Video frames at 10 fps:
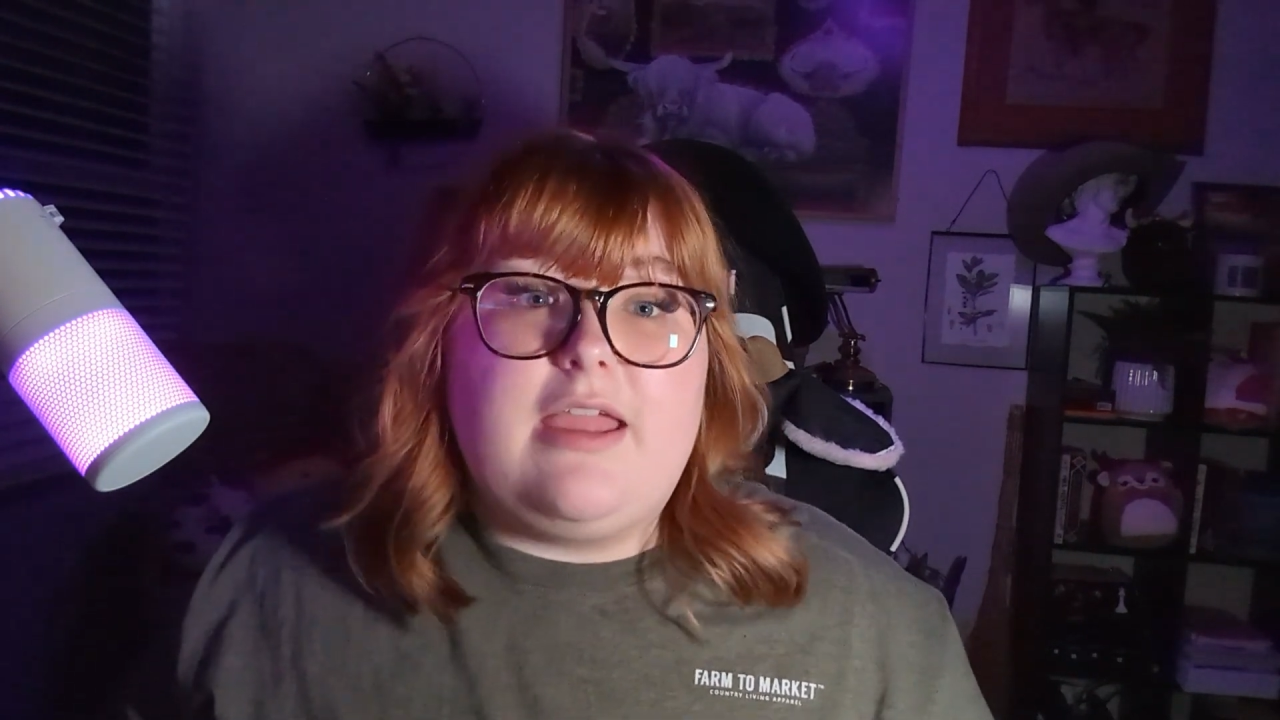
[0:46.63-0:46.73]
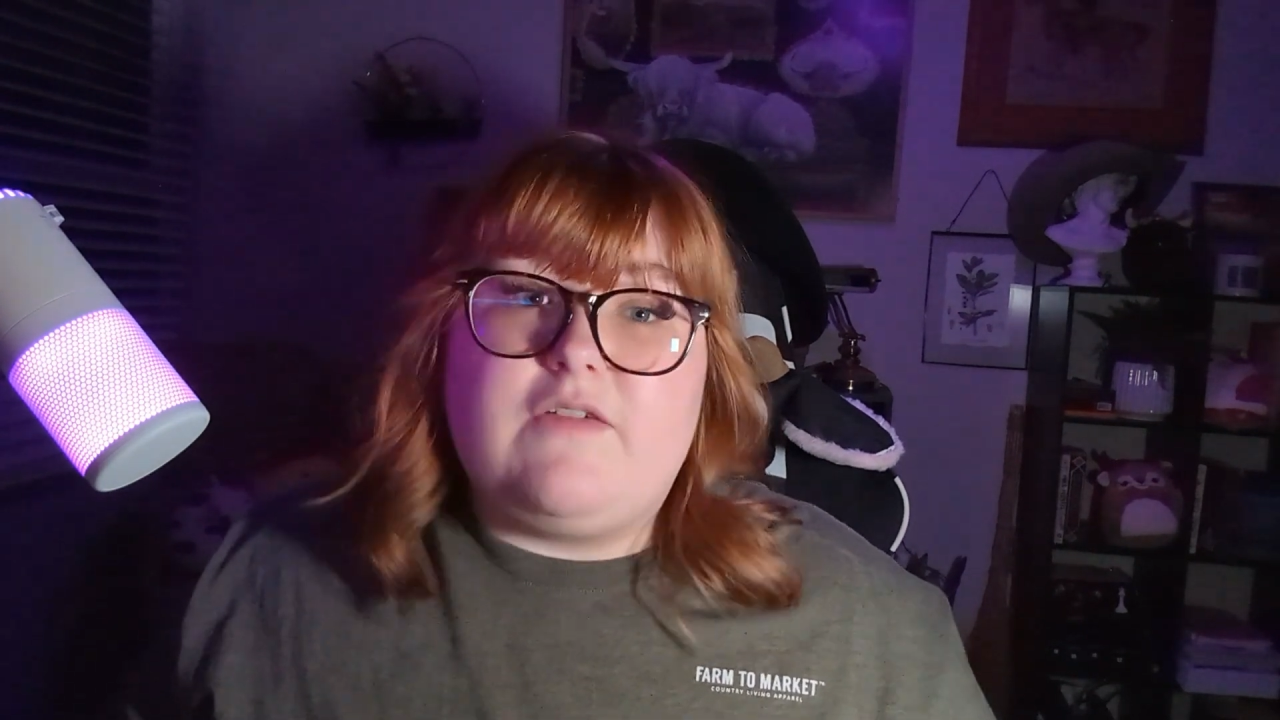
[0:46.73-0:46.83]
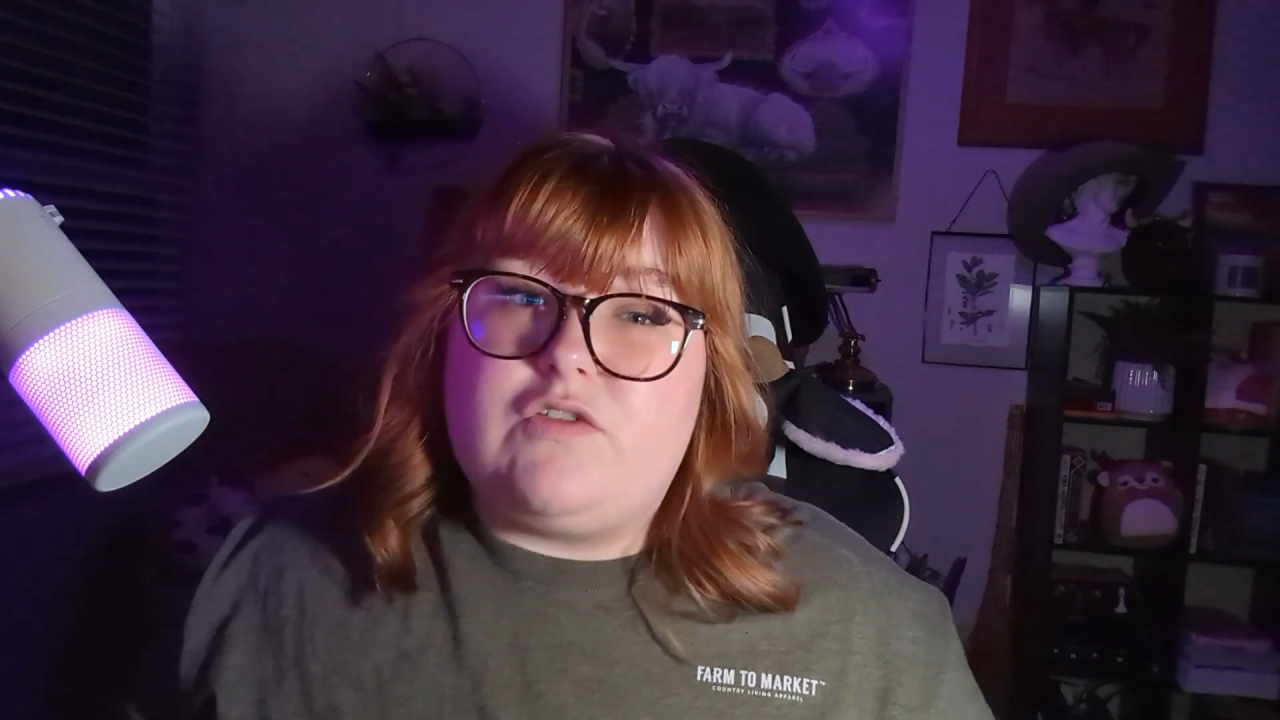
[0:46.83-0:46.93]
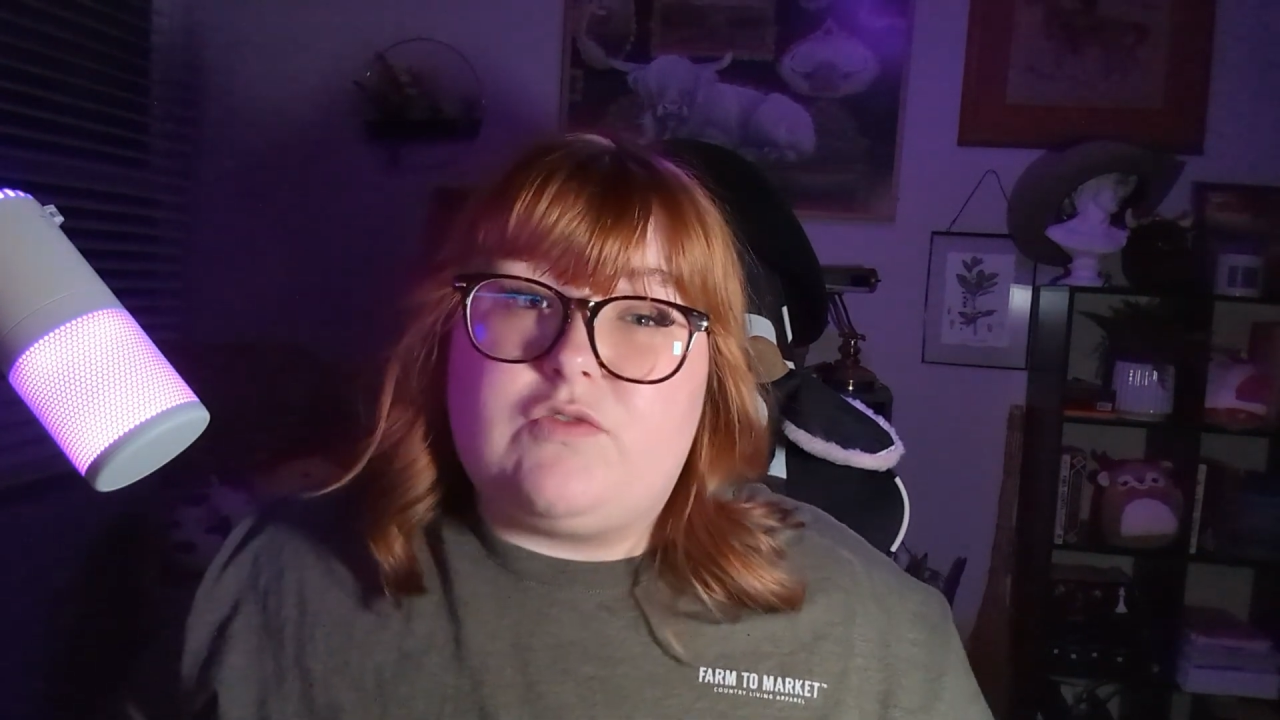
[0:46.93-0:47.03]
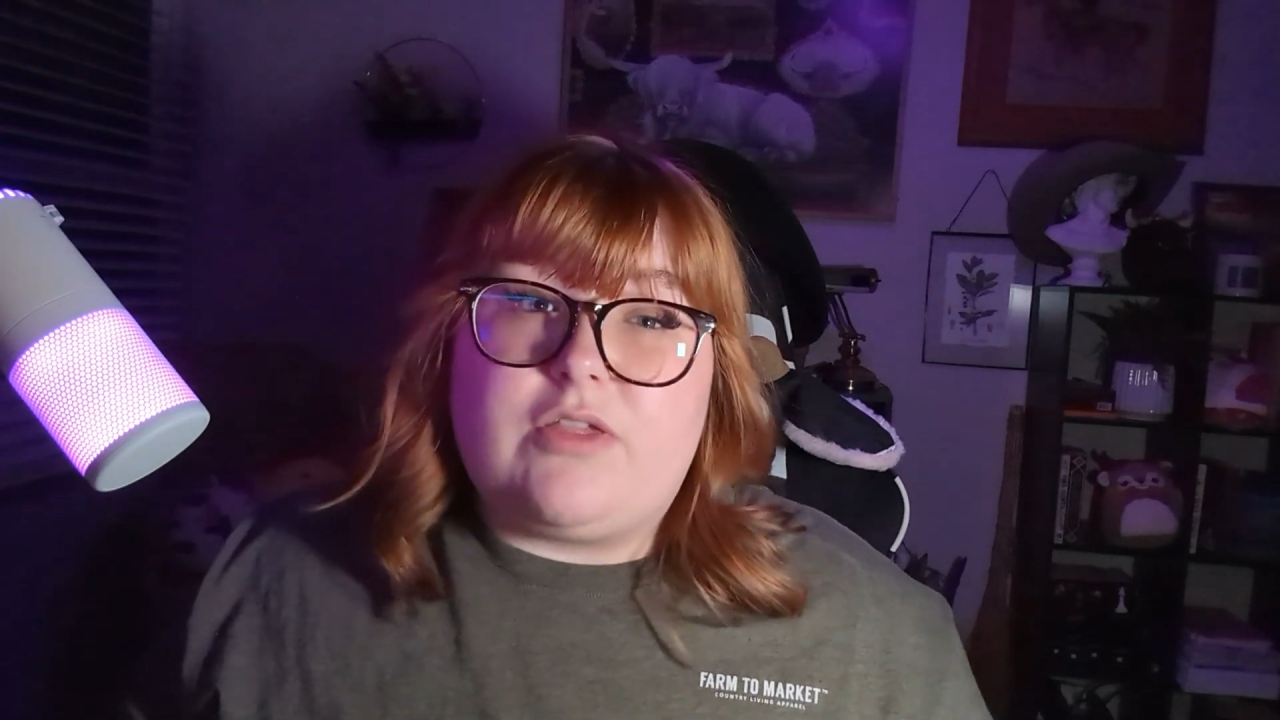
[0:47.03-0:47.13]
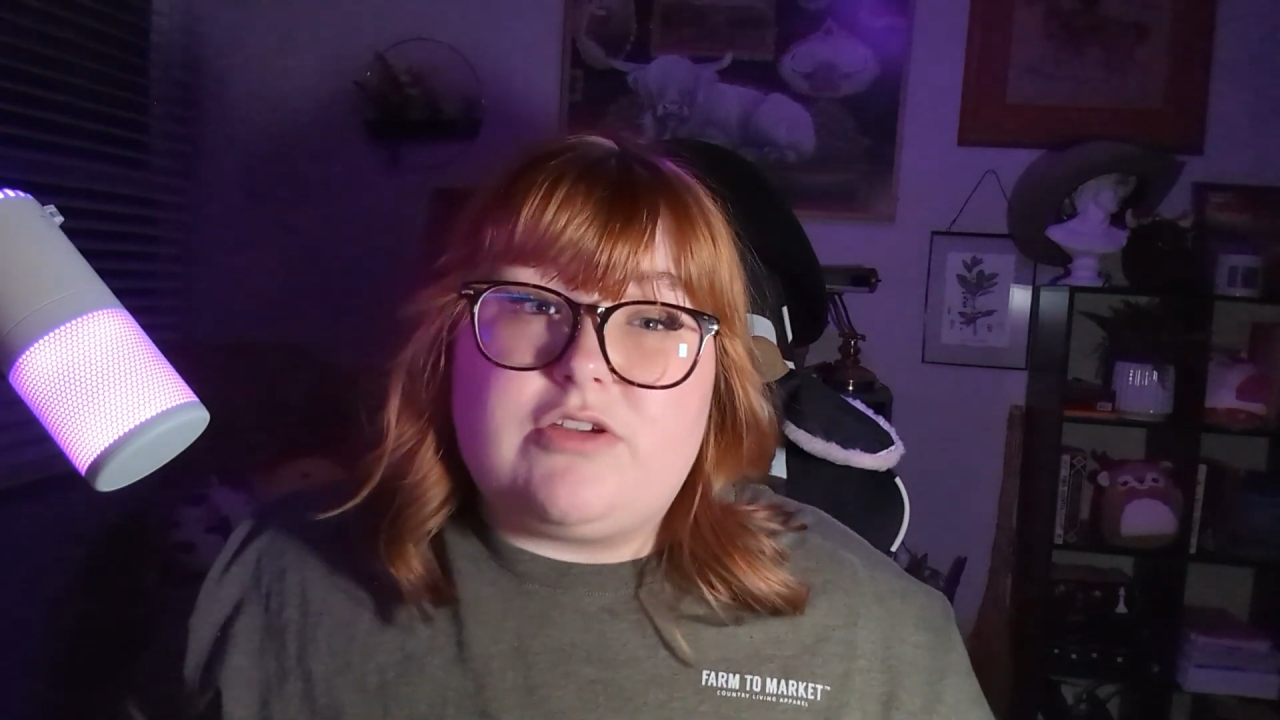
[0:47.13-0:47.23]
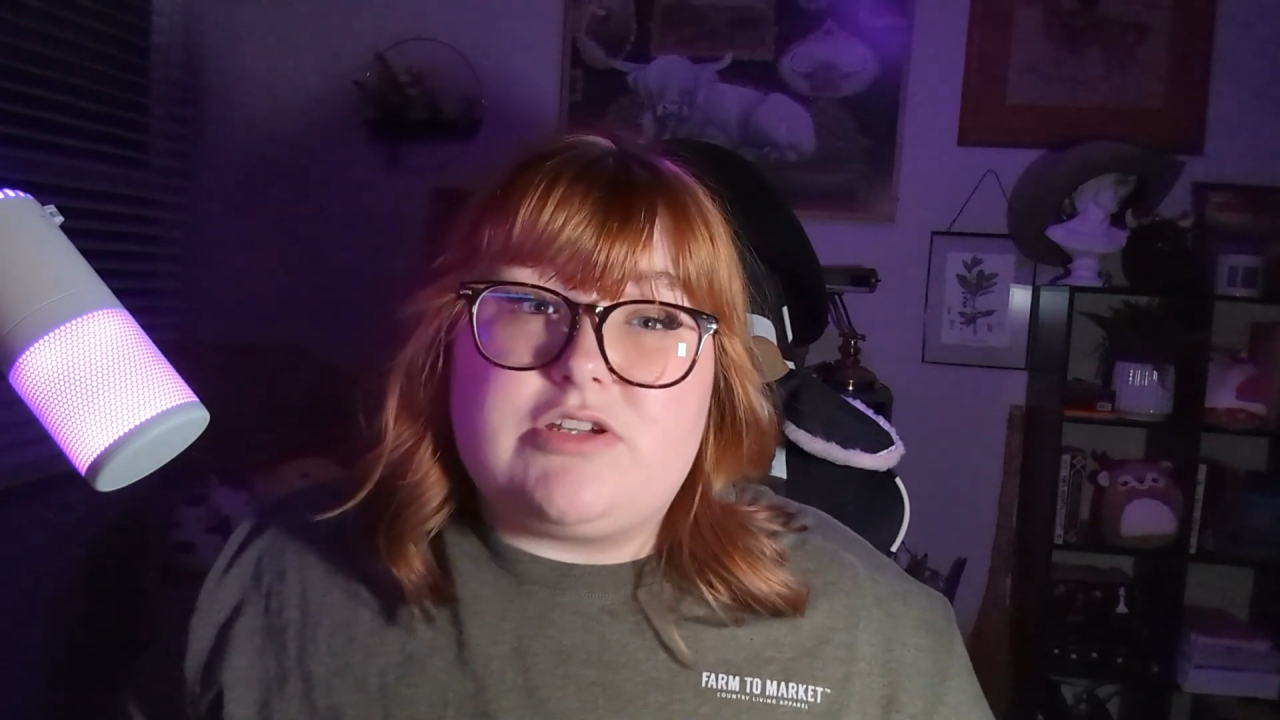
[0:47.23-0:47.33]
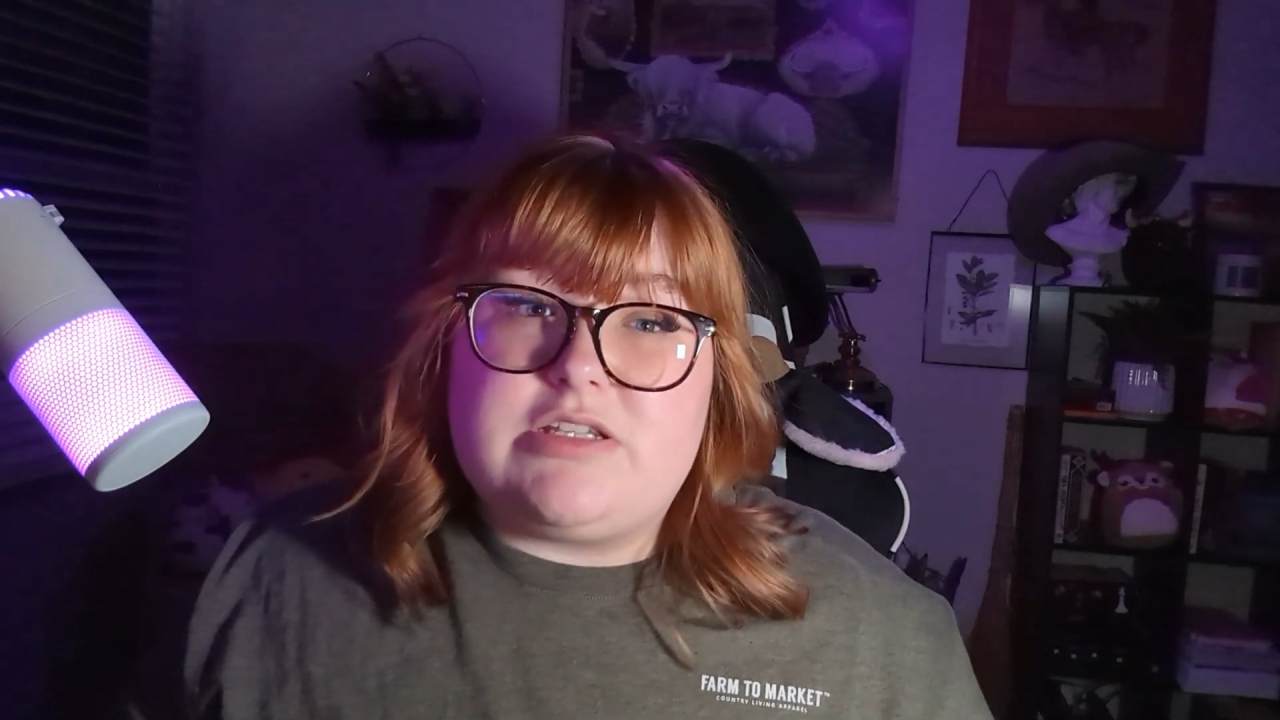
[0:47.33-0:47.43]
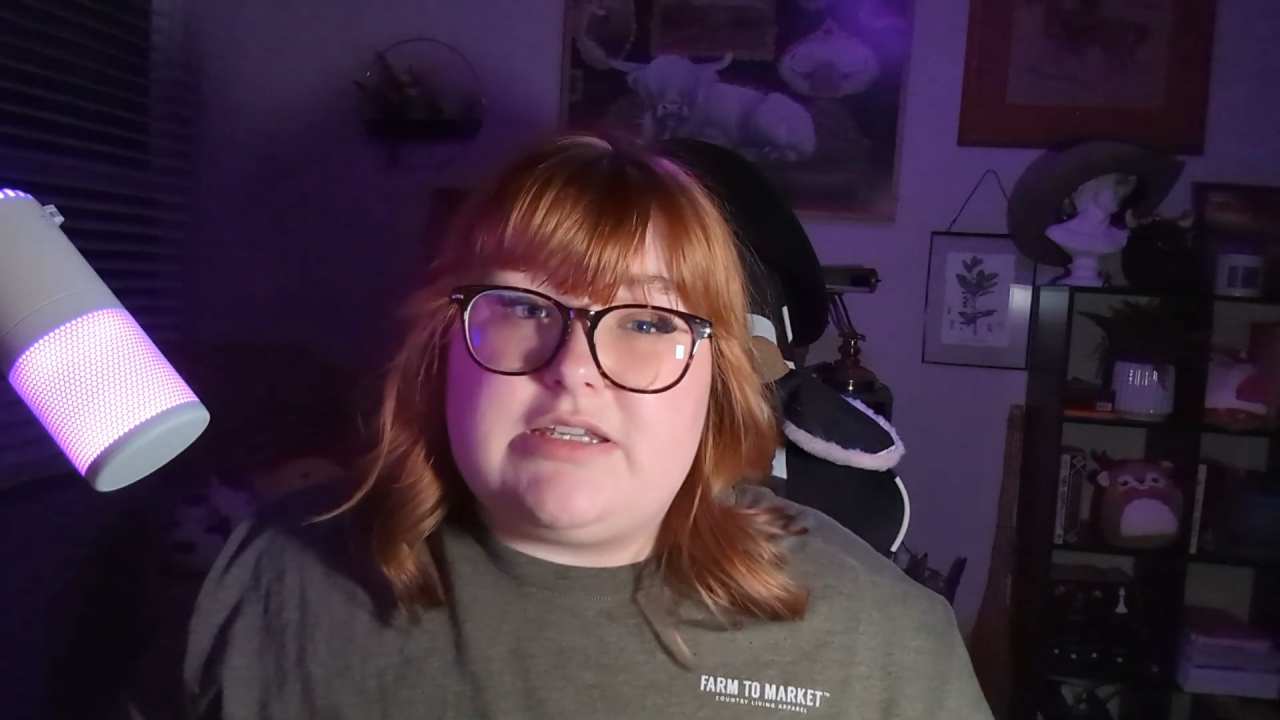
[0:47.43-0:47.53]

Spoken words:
If you'd rather just